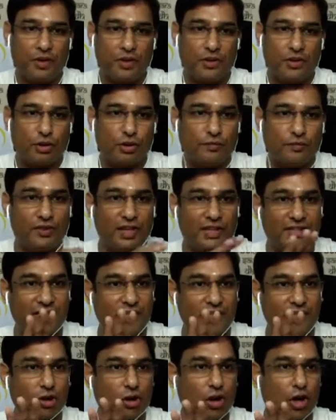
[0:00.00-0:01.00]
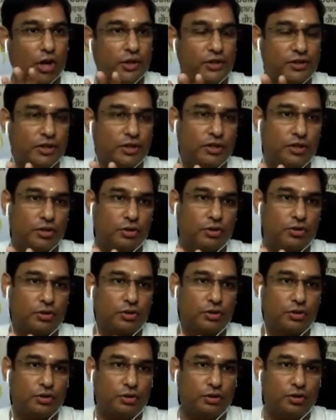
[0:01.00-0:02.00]
So if this is your
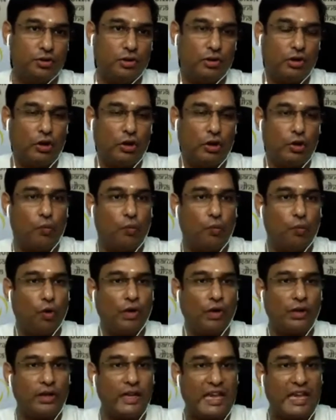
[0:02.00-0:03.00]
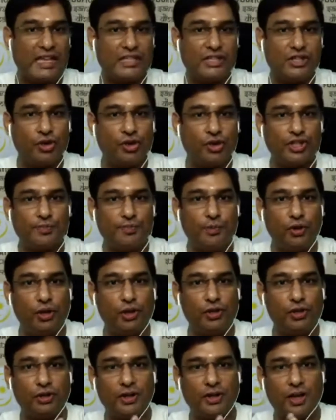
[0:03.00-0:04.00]
constitution, what is your
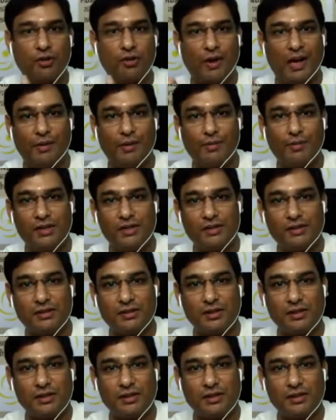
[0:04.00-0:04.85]
spiritual requirement?